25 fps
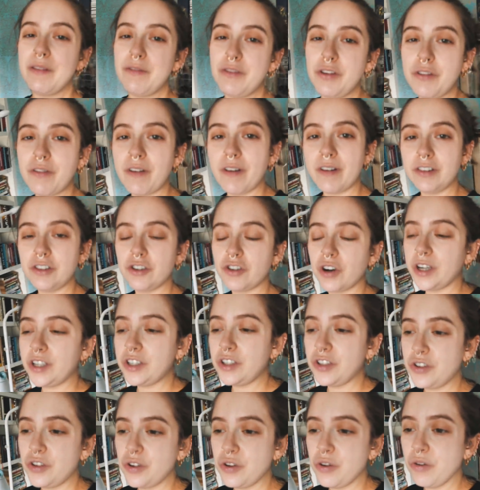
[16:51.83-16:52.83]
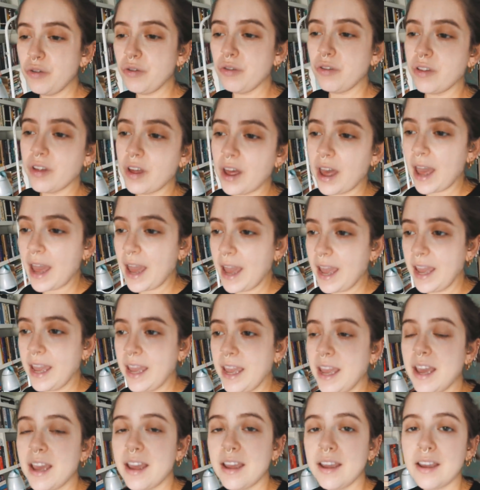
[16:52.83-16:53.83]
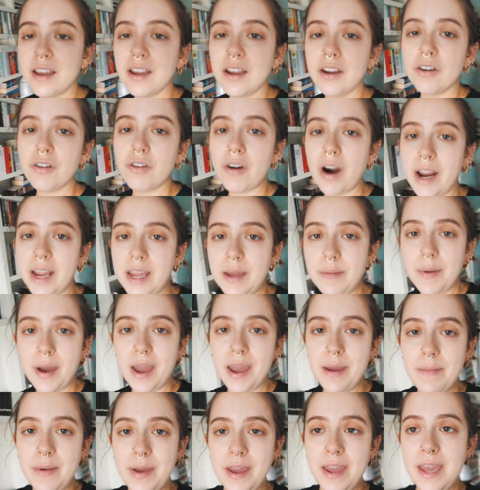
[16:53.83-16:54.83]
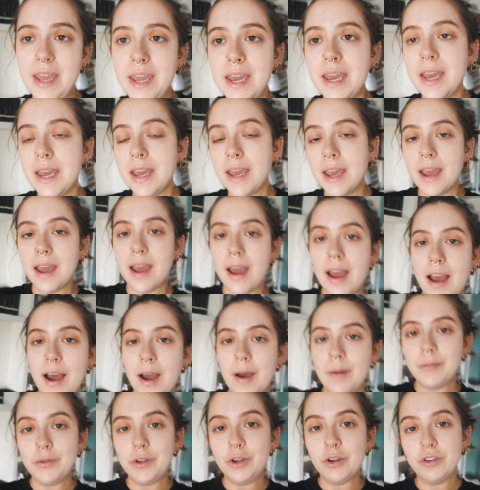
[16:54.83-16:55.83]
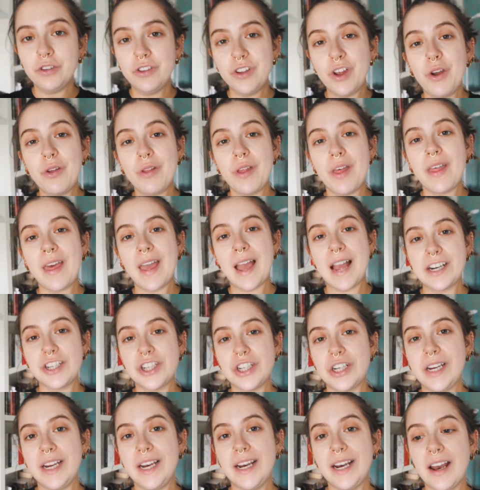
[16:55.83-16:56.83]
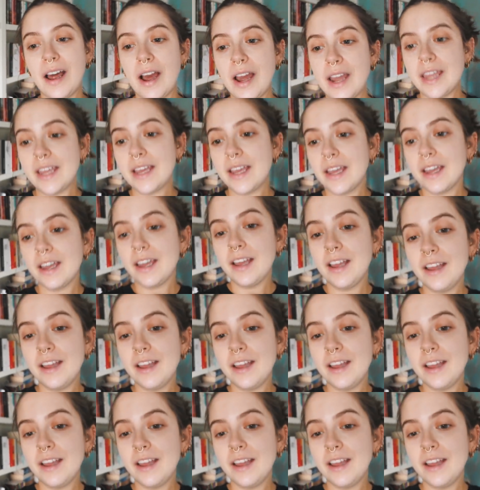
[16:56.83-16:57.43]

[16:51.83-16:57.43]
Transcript: if you've ever tried to soothe a cranky baby, um, you'll know that they actually like